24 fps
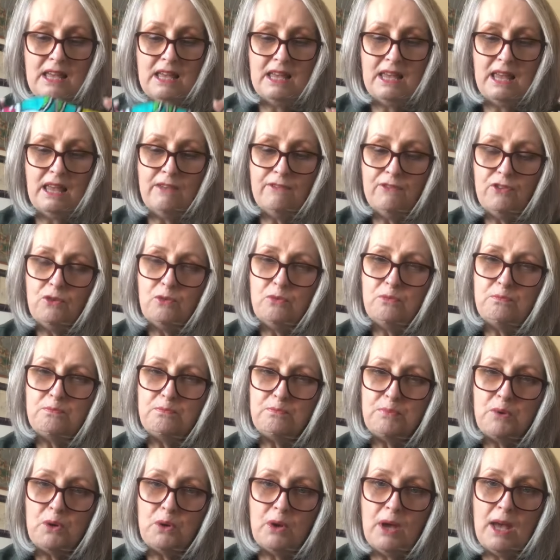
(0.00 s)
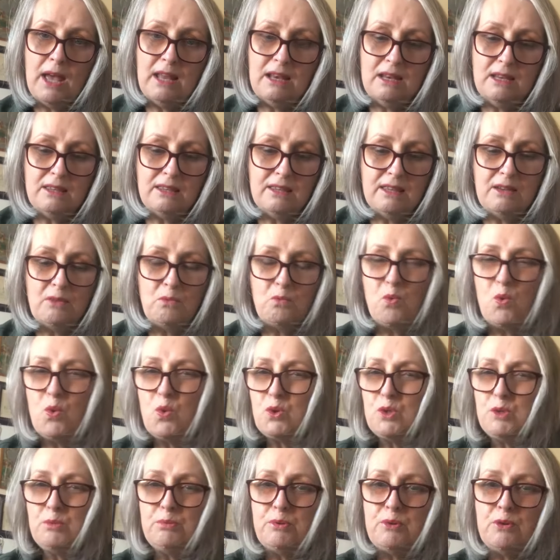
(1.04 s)
If you put anything
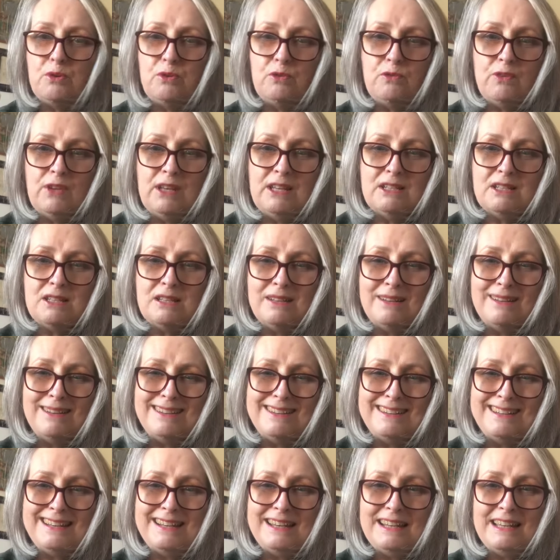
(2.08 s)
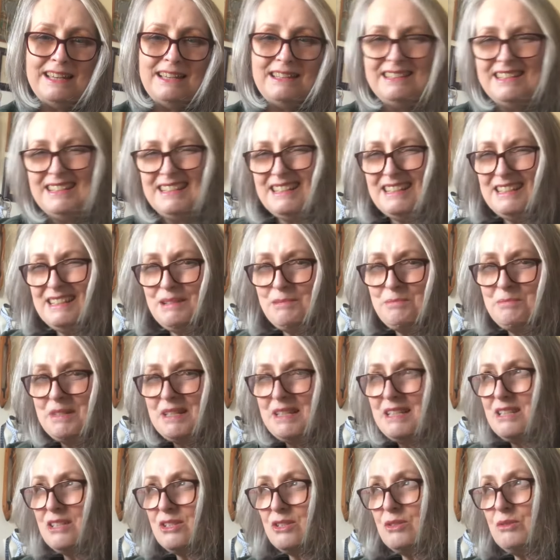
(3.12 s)
waterproof in to line it, yeah, it might
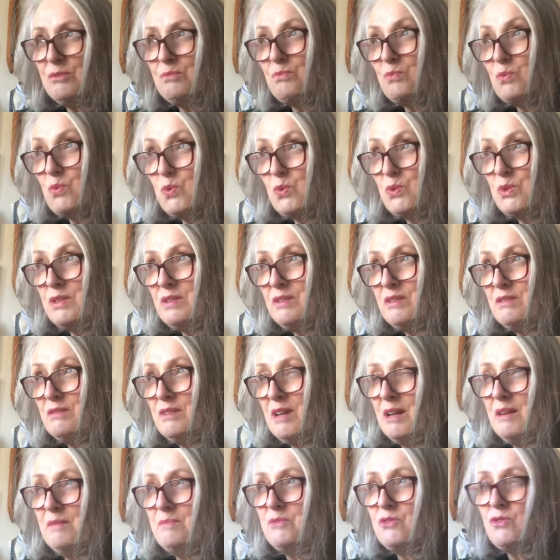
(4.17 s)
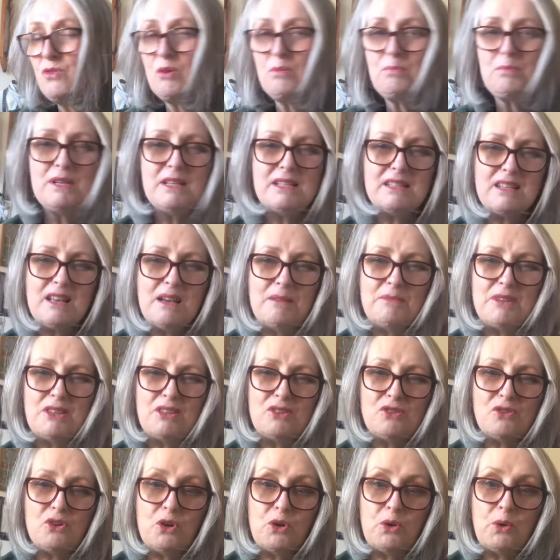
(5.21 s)
stop water droplets coming
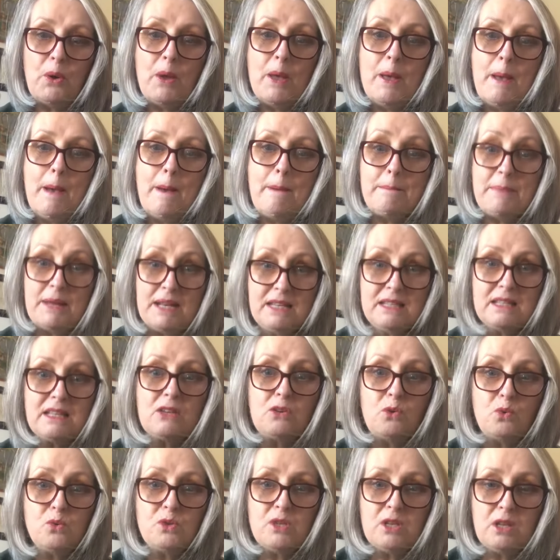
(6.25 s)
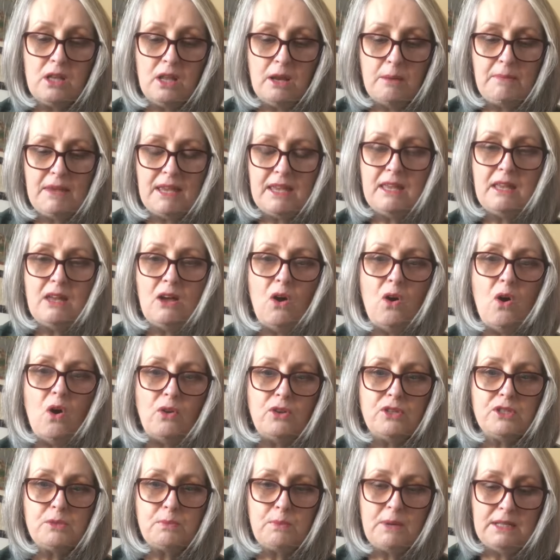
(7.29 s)
through, but it's also going to make it hot and
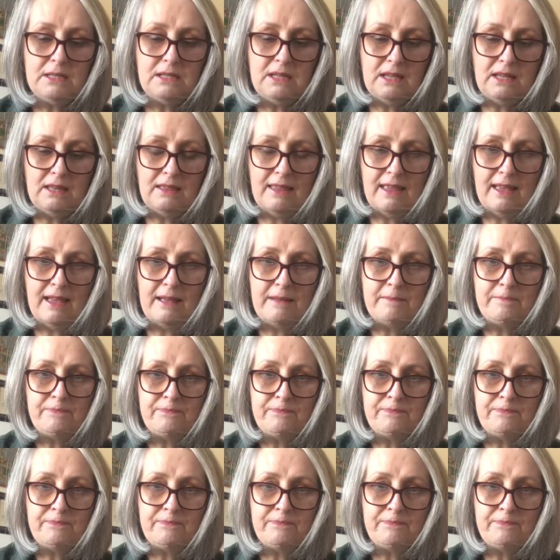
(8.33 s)
sweaty in there.